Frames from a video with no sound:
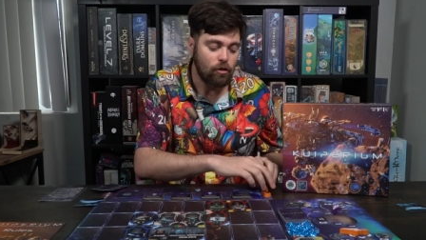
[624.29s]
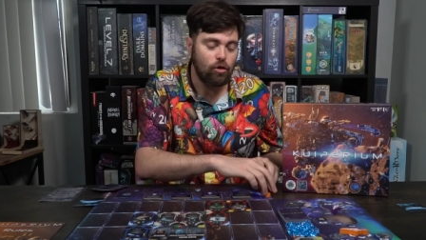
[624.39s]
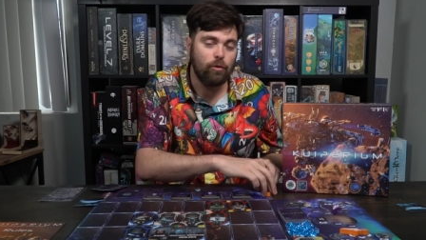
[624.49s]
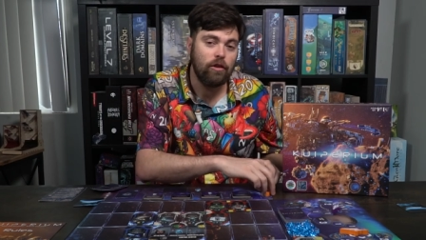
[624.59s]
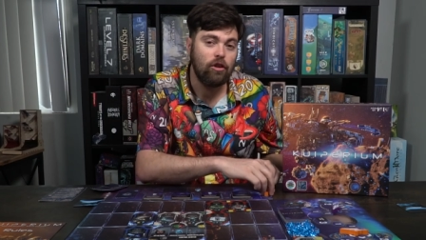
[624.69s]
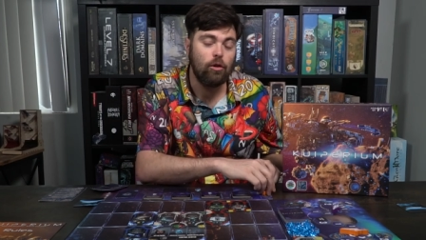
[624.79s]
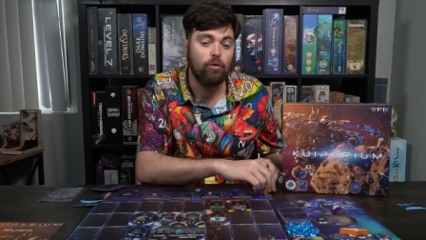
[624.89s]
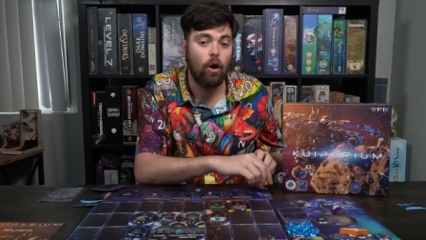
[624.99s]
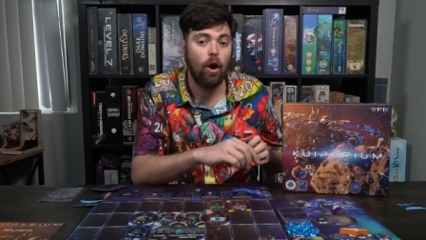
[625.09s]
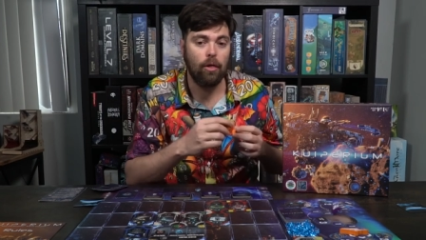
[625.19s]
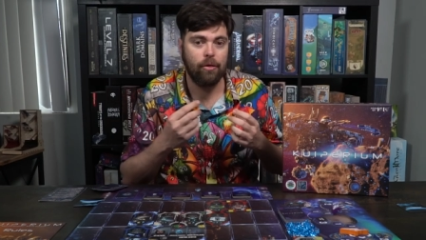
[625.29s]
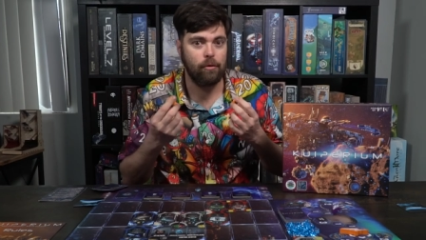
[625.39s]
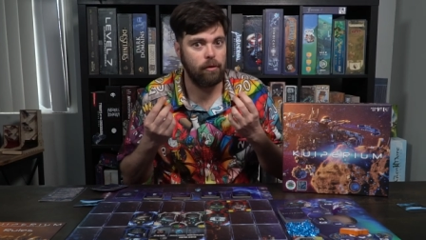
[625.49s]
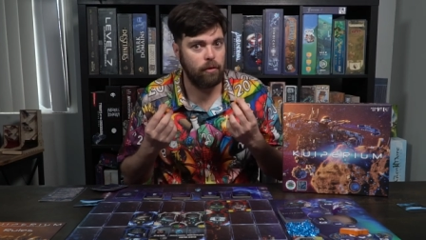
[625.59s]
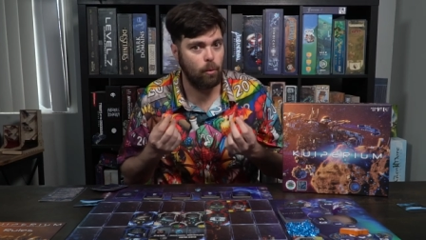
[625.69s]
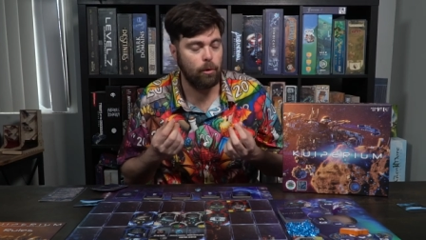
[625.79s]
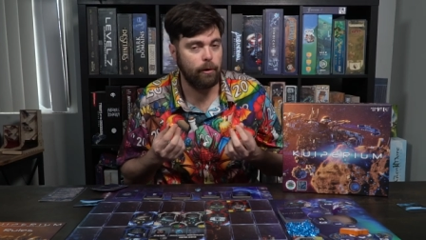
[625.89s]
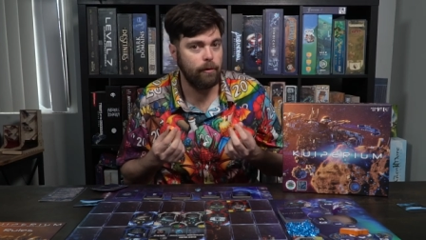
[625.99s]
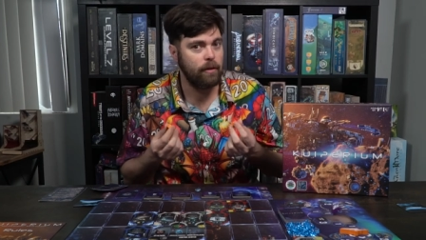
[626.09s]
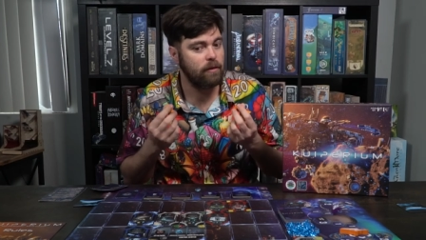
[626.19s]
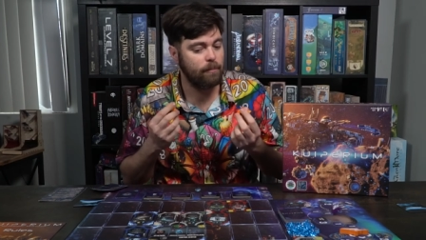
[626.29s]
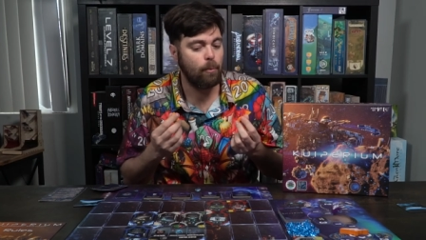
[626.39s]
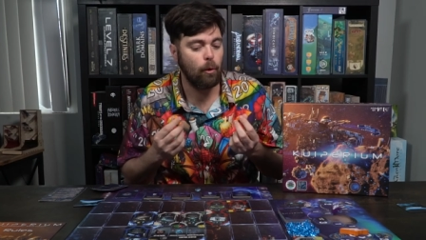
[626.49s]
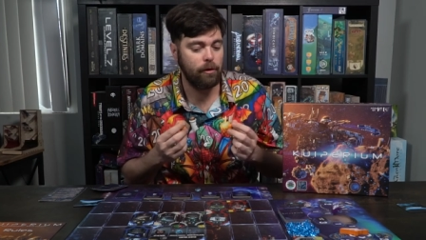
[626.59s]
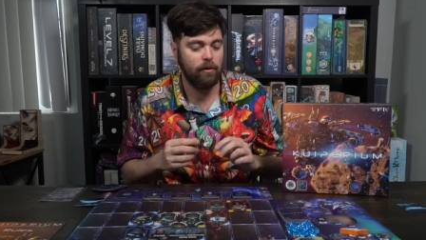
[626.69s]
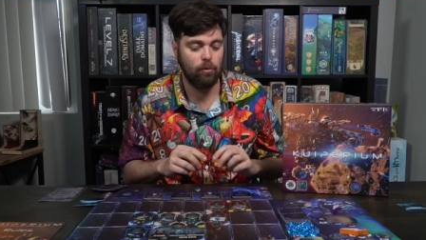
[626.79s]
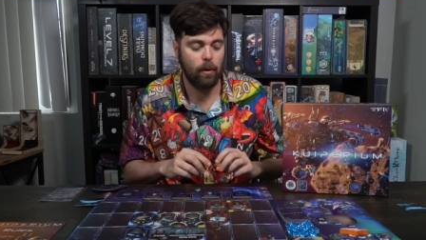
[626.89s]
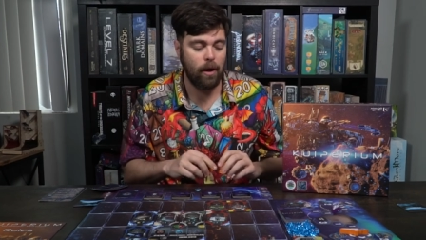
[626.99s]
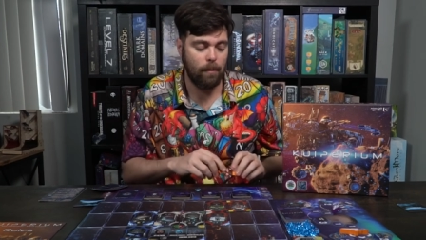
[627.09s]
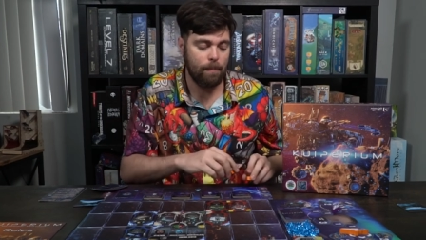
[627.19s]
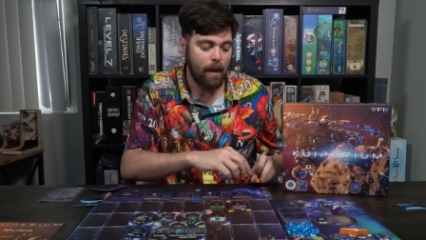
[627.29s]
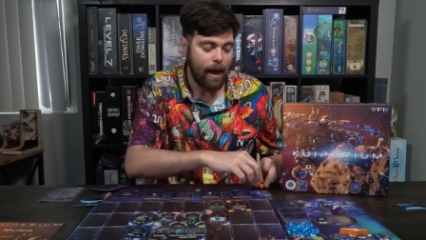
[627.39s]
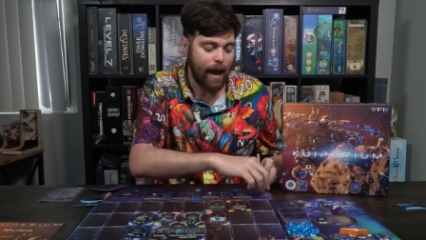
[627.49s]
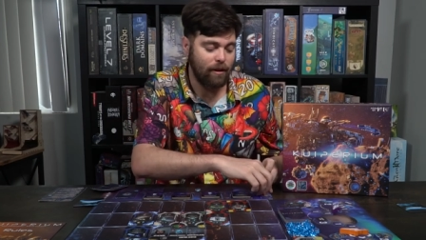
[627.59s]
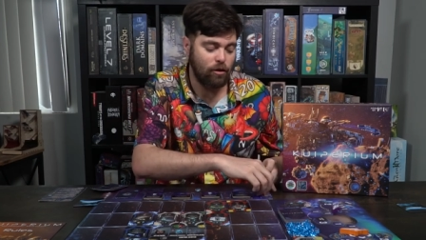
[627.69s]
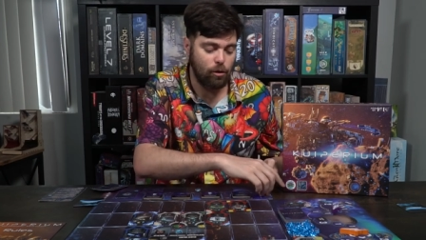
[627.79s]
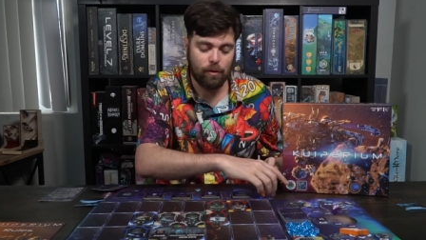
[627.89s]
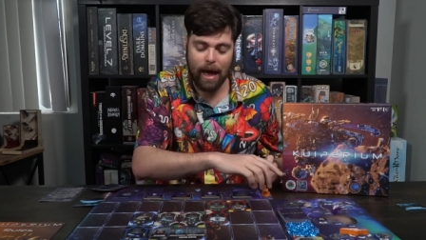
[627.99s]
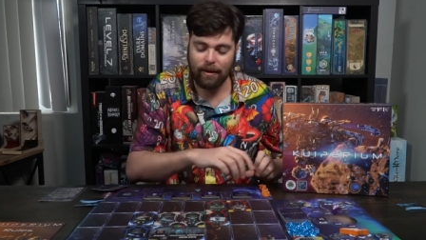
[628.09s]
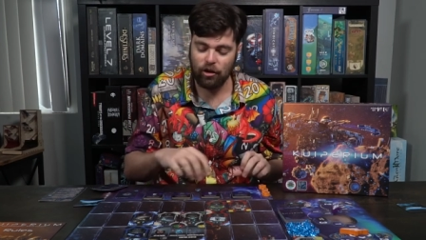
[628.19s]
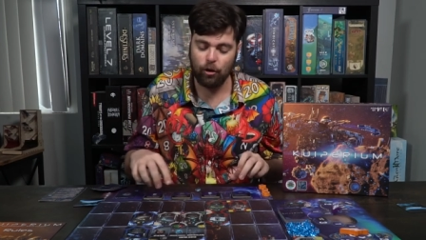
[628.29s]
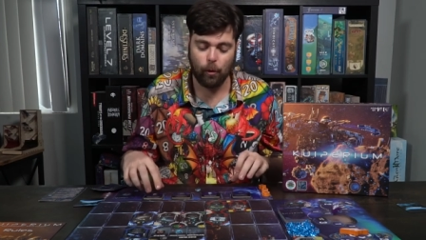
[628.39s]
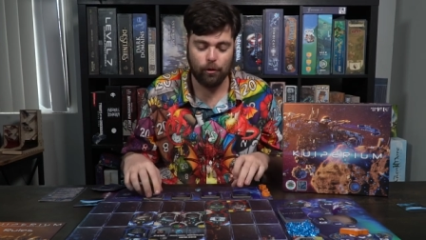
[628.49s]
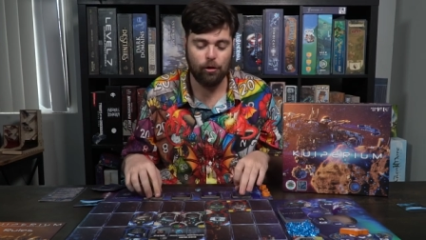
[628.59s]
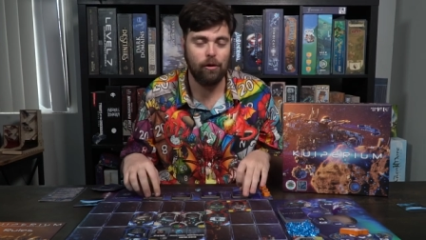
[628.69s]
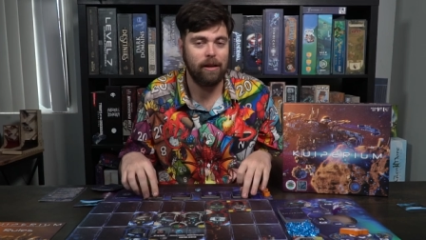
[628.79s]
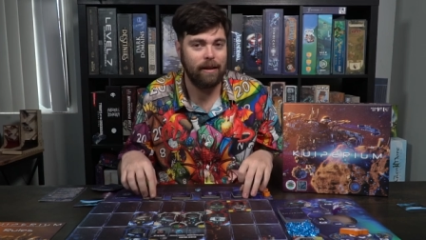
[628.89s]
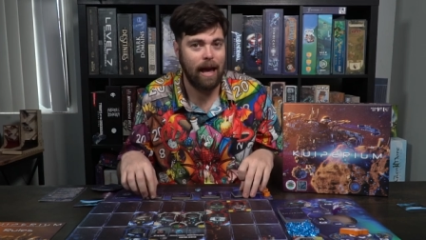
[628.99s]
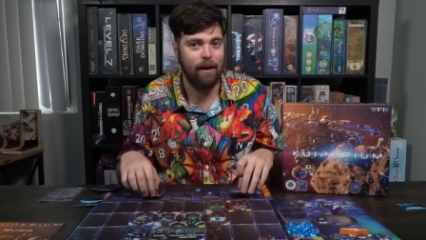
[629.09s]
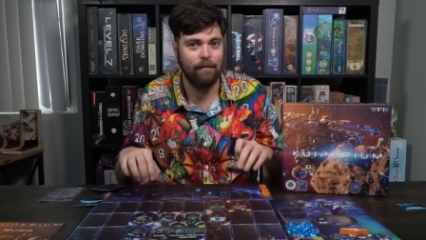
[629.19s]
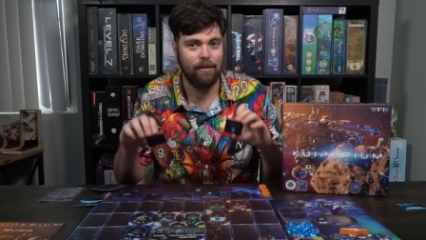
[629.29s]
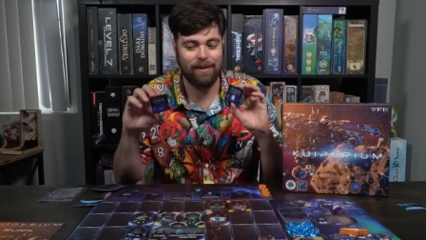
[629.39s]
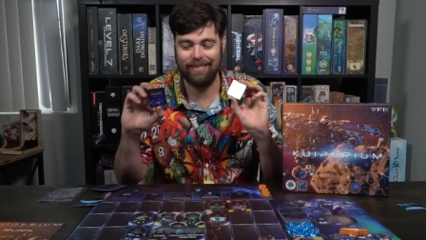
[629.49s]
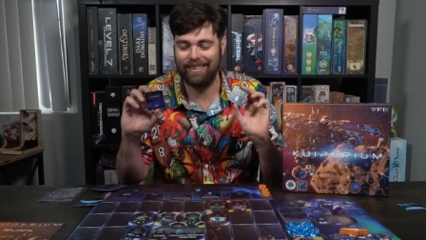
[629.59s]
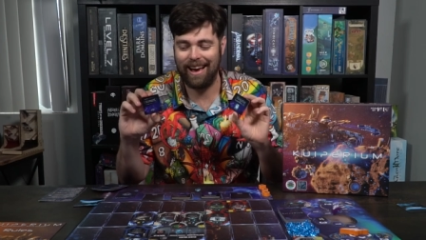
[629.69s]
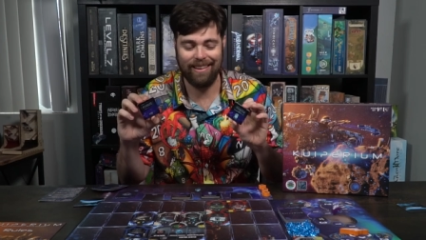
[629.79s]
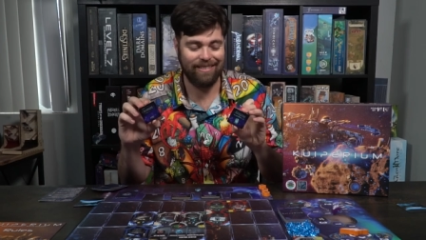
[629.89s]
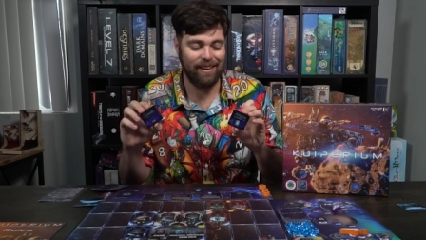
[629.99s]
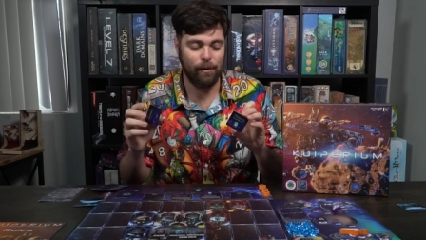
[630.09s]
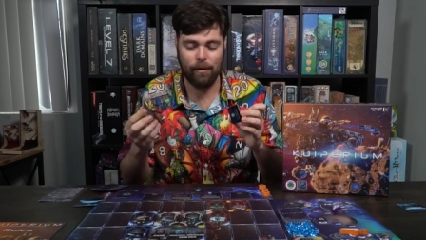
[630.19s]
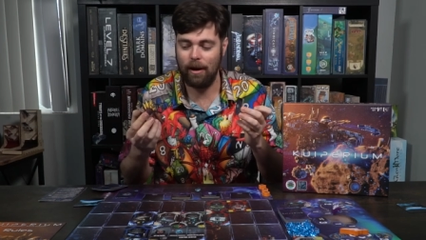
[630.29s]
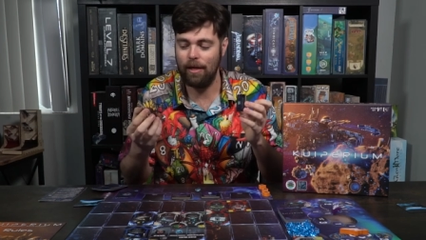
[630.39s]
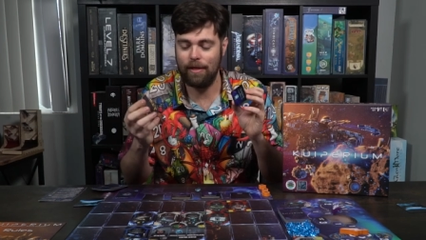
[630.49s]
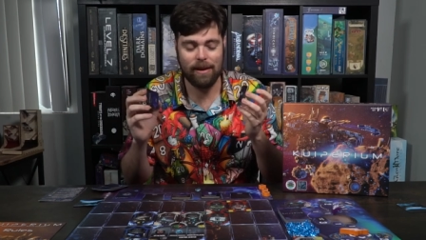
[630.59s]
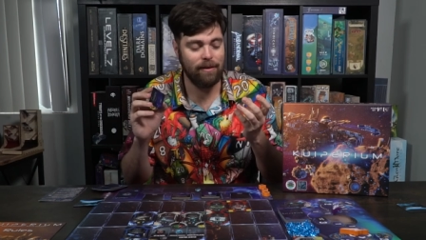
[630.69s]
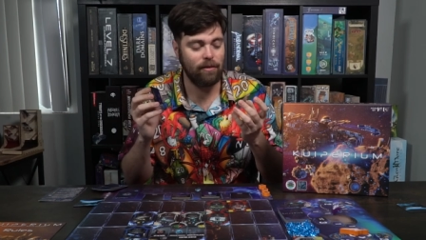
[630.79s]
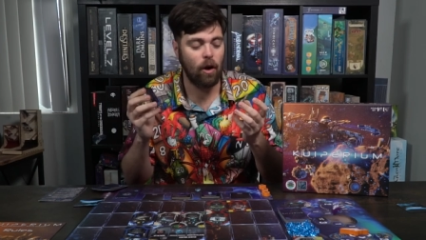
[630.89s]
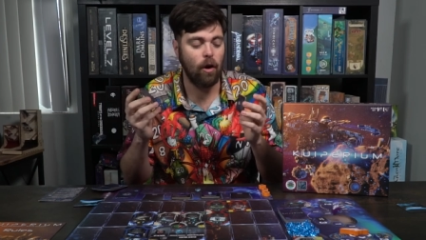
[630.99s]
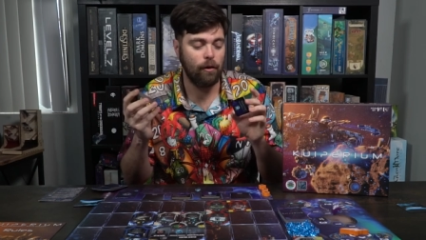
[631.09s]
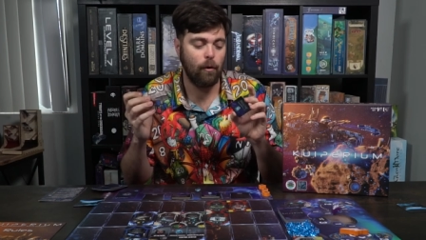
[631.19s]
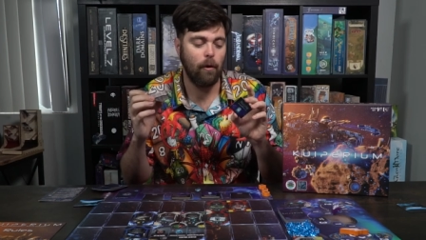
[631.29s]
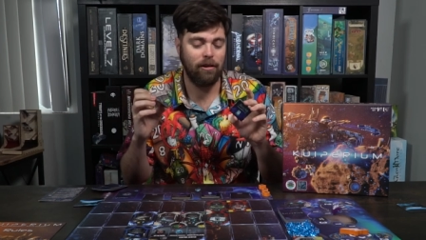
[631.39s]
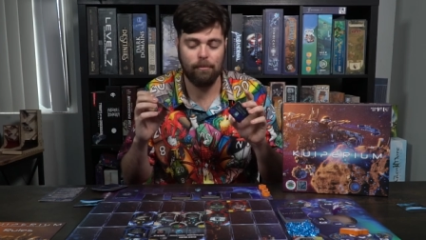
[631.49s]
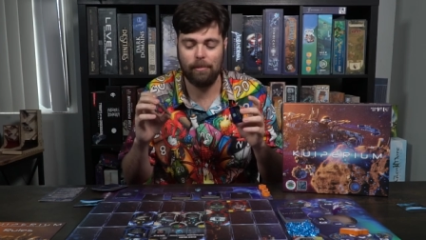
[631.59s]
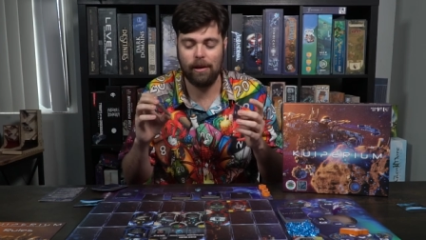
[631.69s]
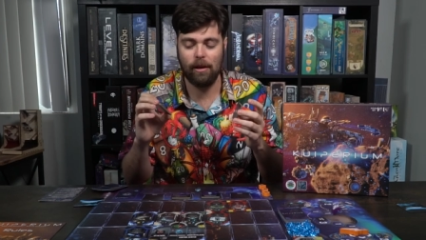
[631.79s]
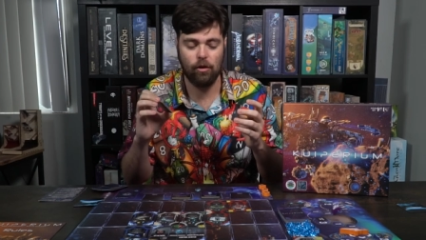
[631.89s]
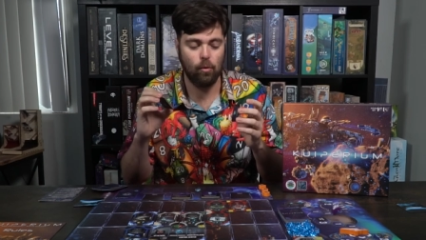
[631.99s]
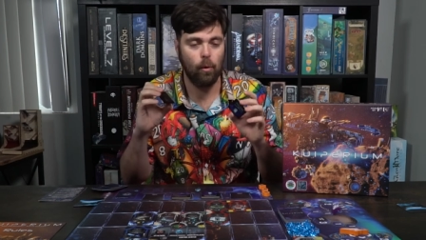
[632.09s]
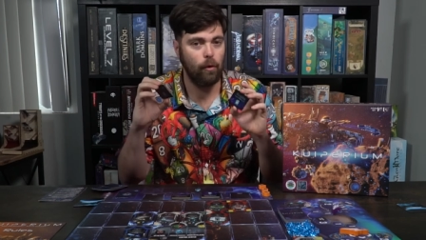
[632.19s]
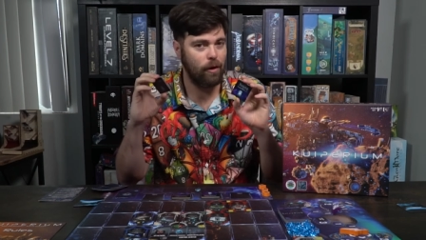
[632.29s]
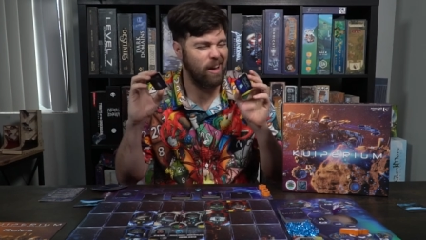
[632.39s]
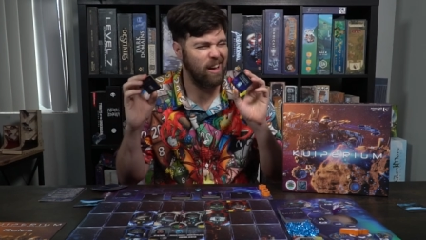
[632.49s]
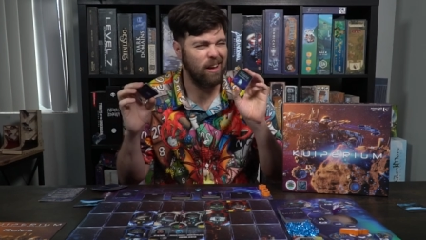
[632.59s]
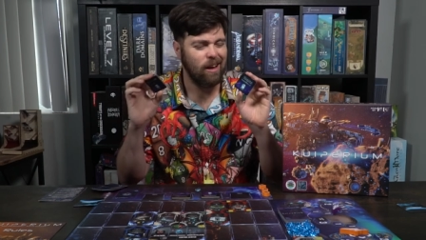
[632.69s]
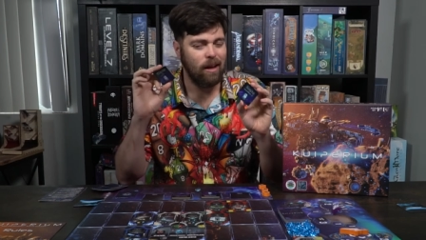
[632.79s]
Choosing to use all three of your workers is important as well. And to do that, you're going to need to have these guys here. These are going to be your uh,